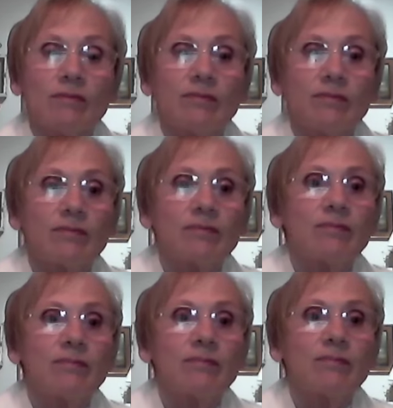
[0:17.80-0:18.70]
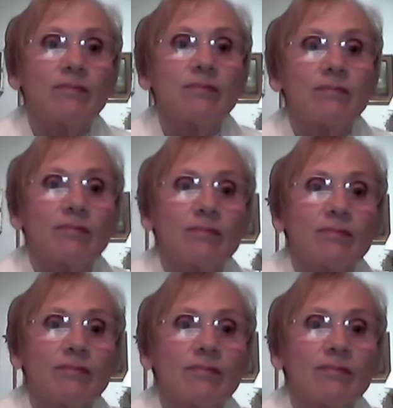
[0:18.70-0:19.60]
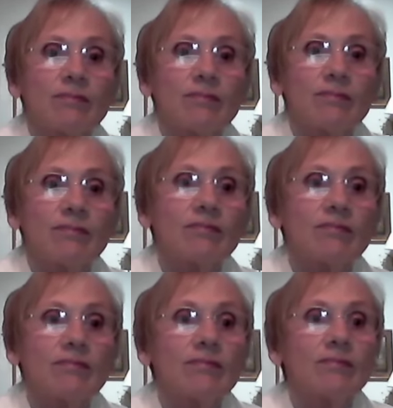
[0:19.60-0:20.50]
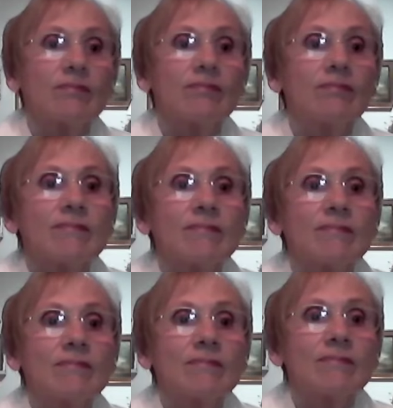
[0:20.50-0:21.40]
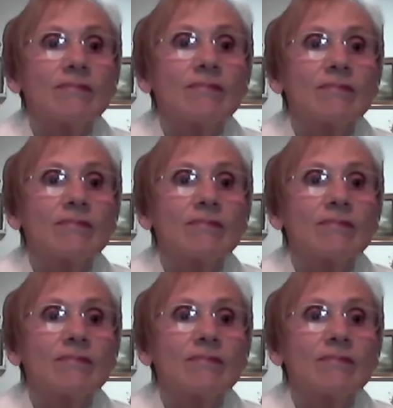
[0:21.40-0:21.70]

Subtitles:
Nothing is said.